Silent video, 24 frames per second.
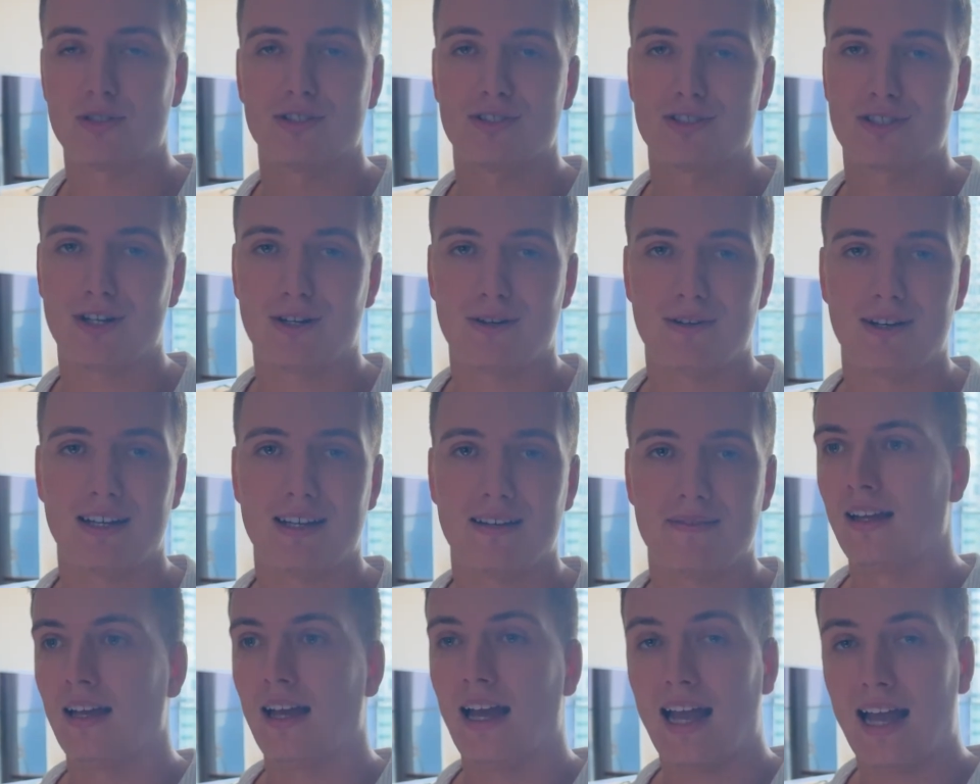So
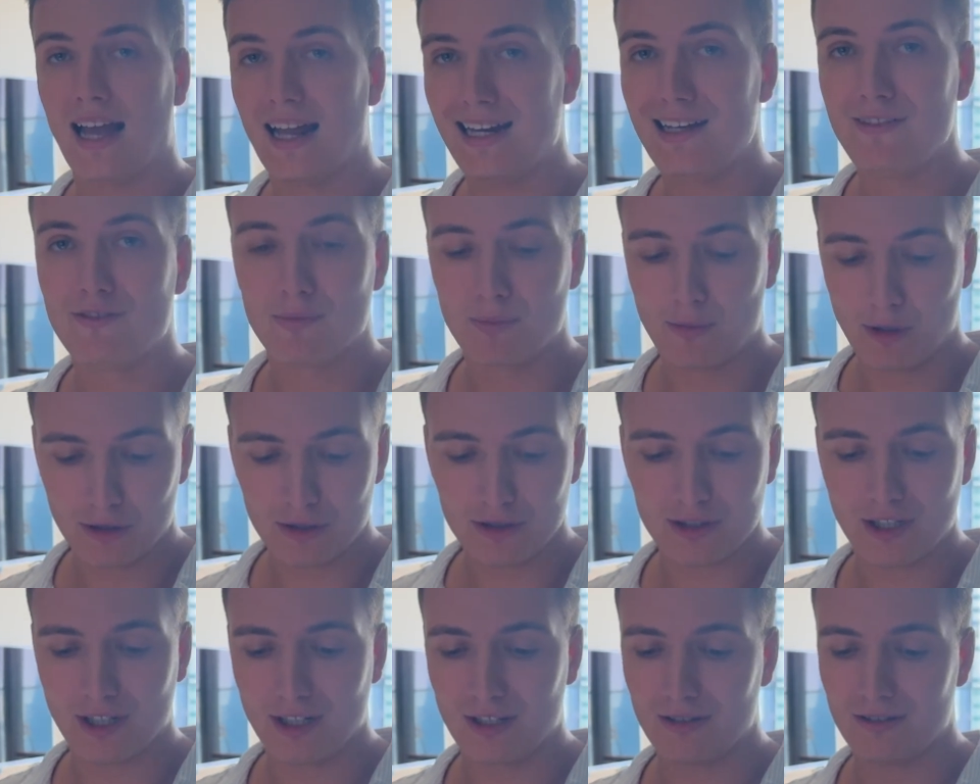and even more
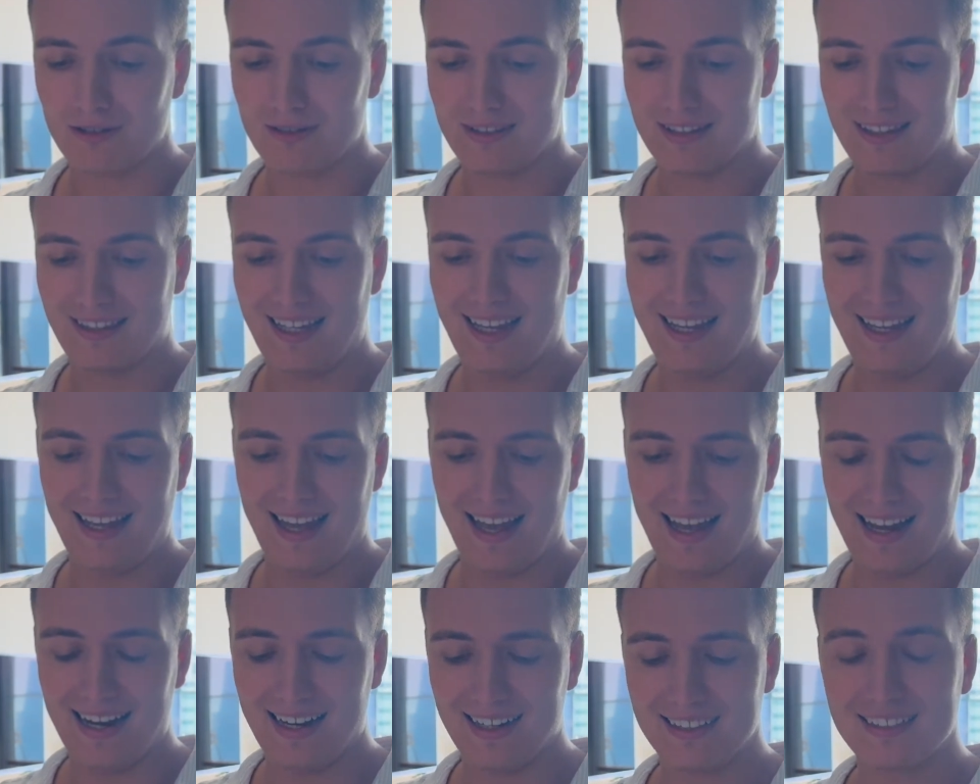so, the
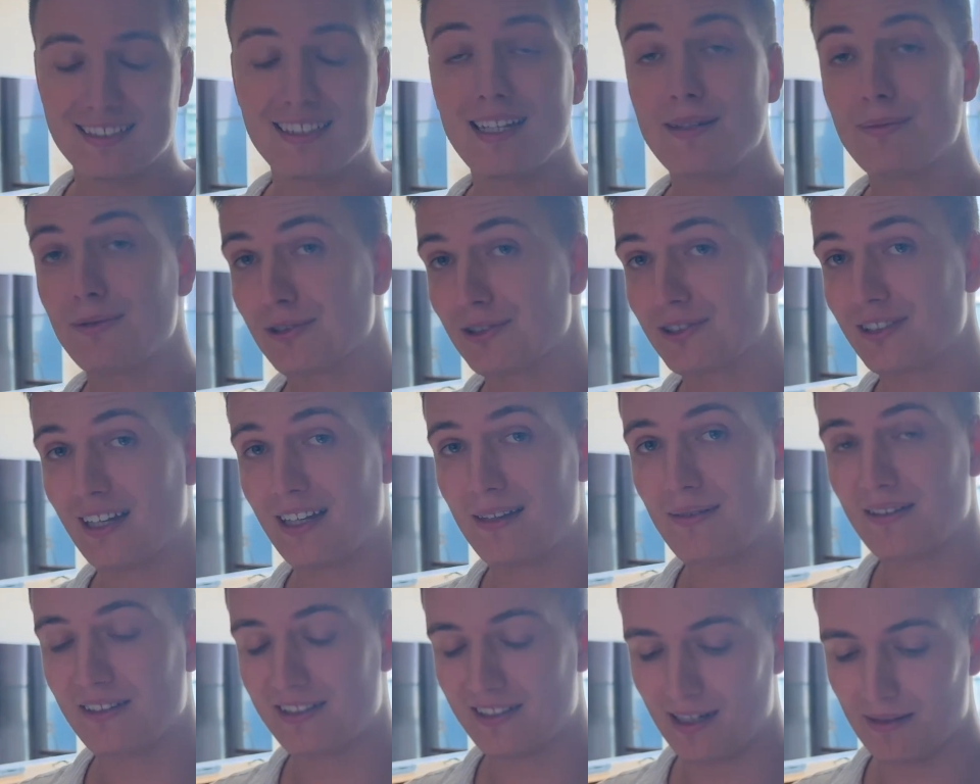Airtable
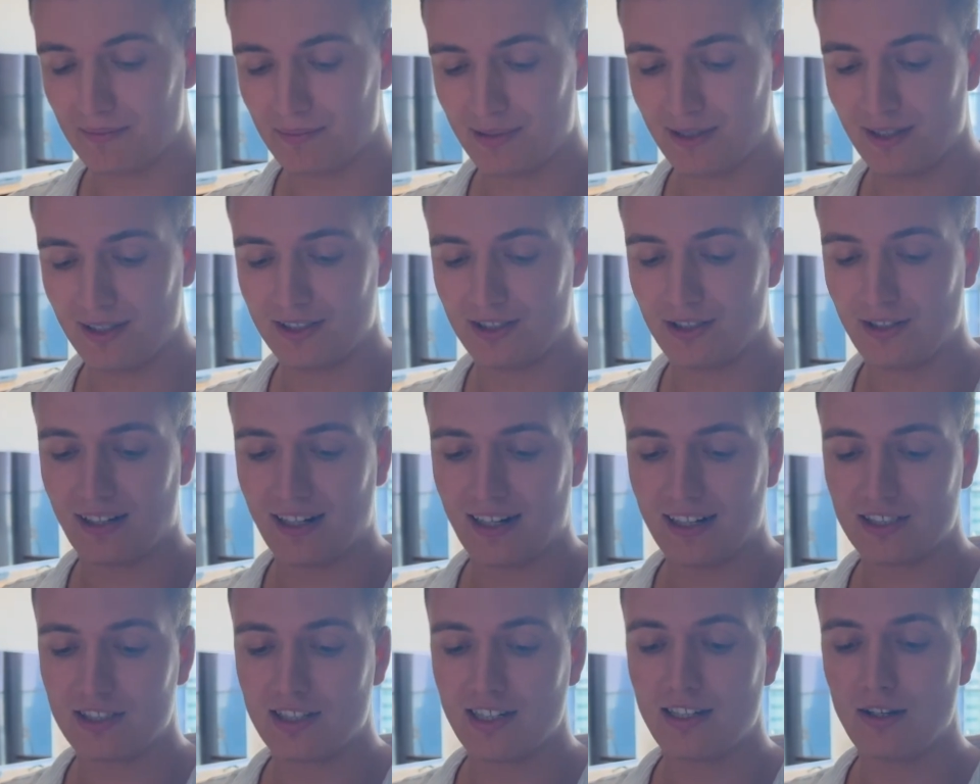templates you can
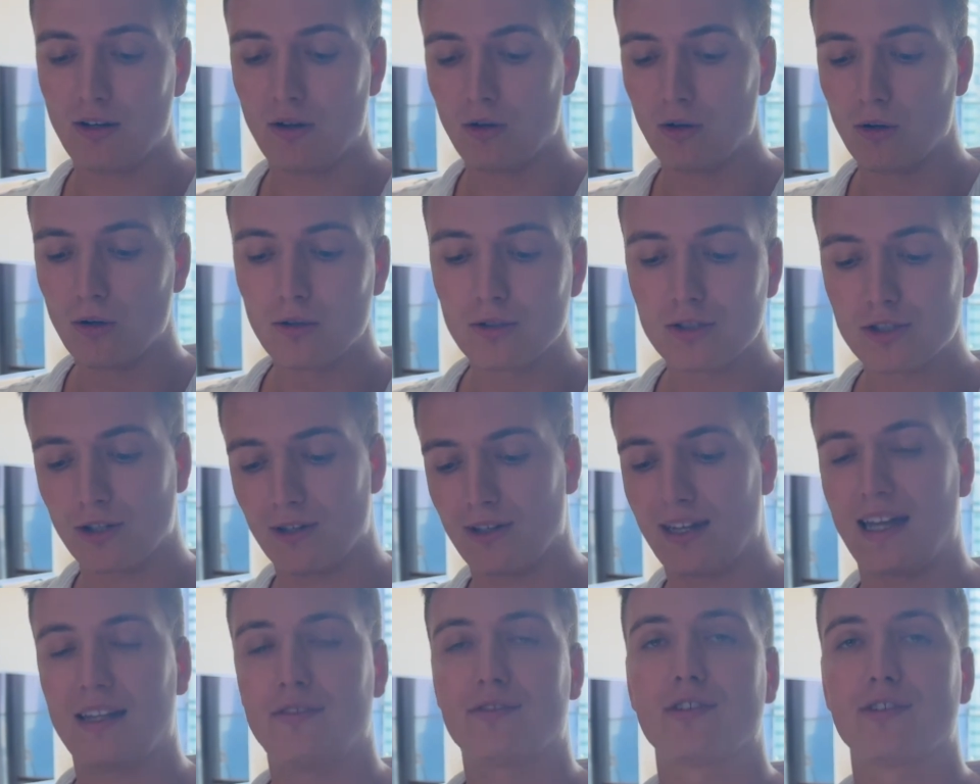actually also
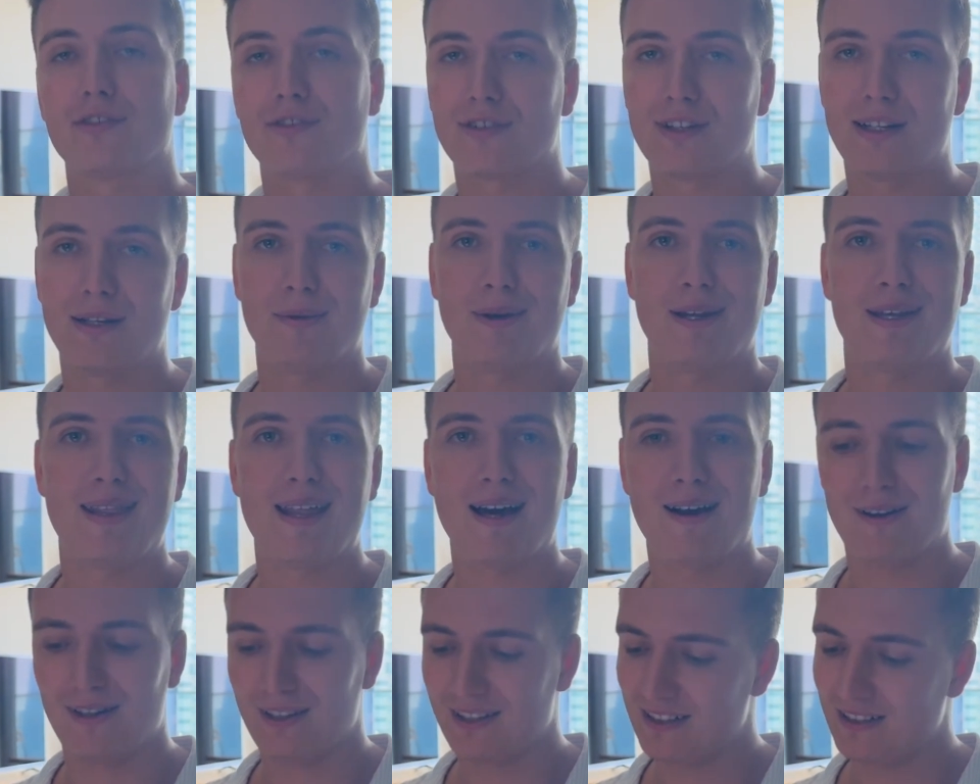get for free when you
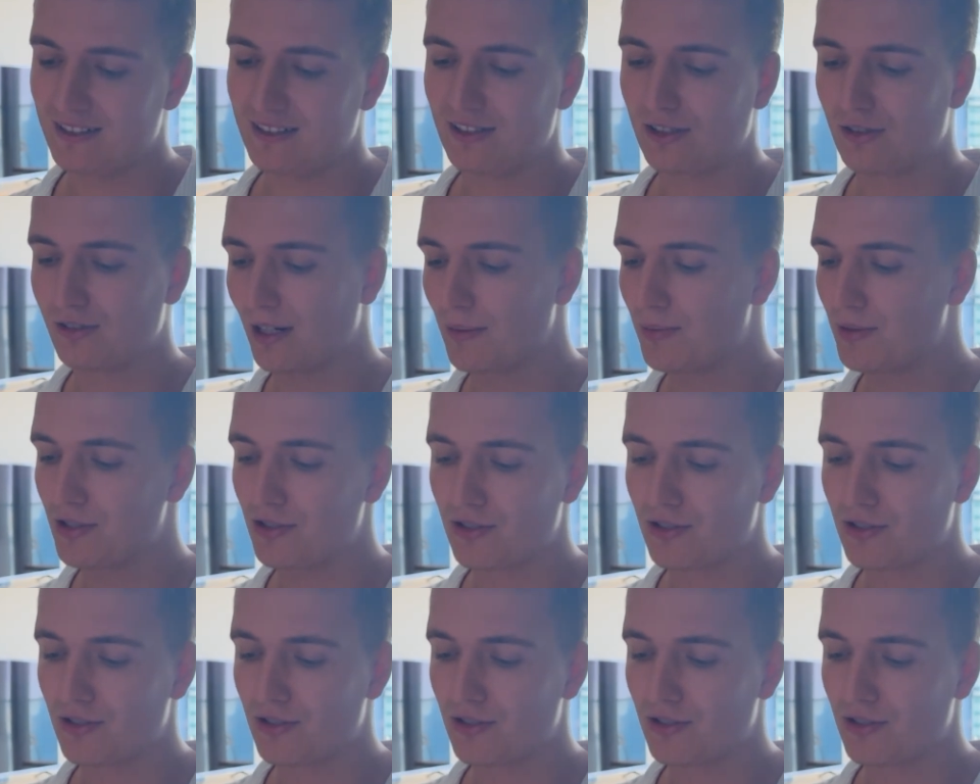download it in the description.